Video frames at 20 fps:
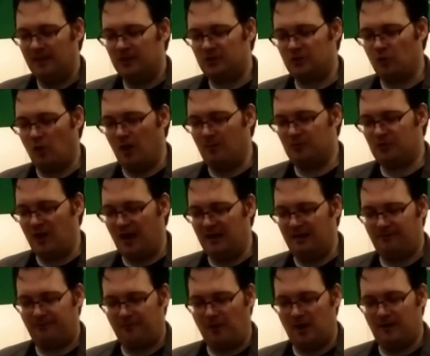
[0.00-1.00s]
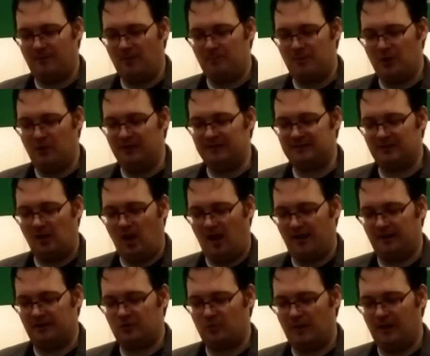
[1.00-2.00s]
"Storm drain in front of a beauty salon
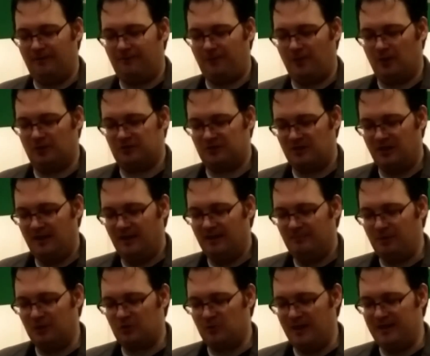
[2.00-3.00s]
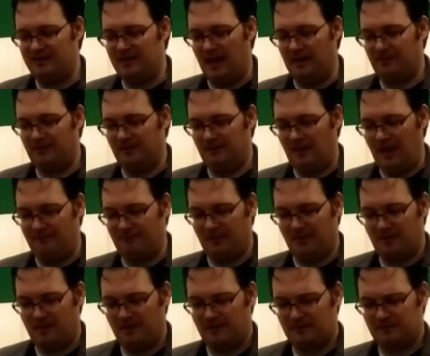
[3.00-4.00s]
on 21st, between 10th and
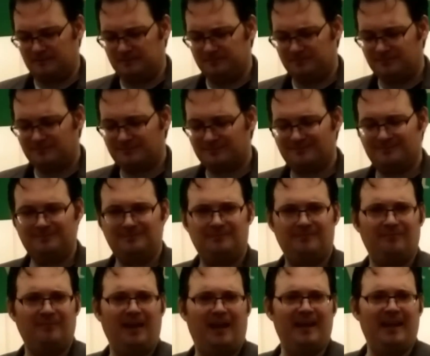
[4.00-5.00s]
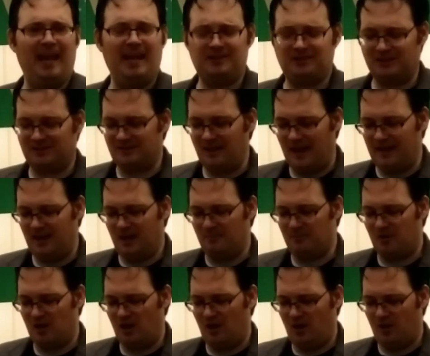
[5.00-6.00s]
11th. "I ain't just letting
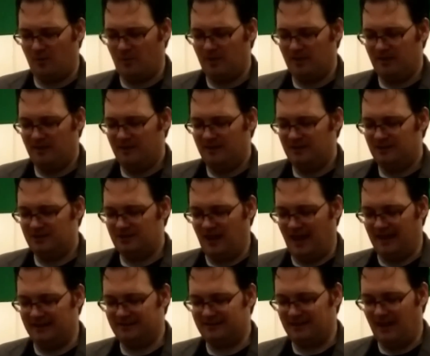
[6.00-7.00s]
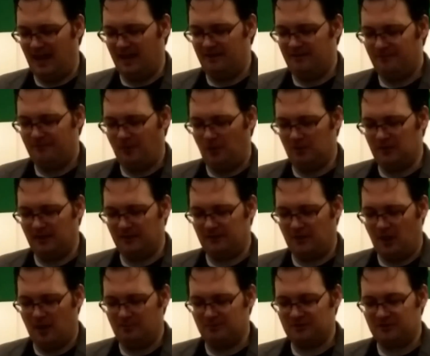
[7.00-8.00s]
him go," Chaz said, folding his
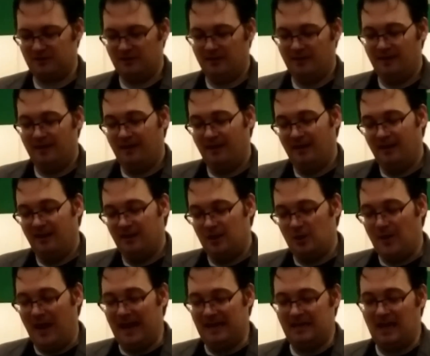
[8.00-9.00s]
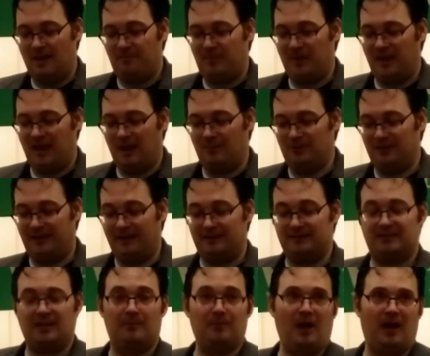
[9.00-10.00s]
arms. "You hate not being able to get in
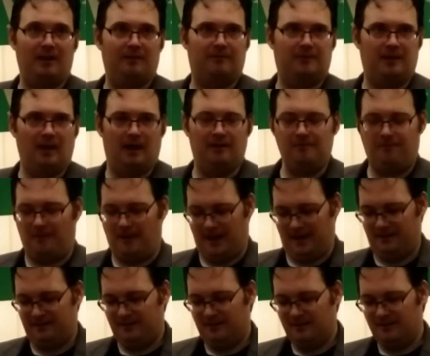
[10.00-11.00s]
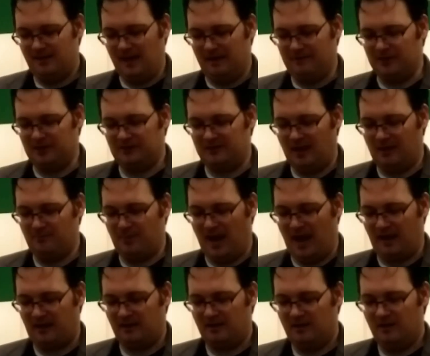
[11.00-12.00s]
some kind of gunfight," Davis said
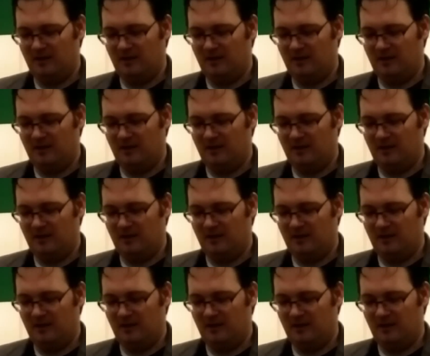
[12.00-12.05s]
back.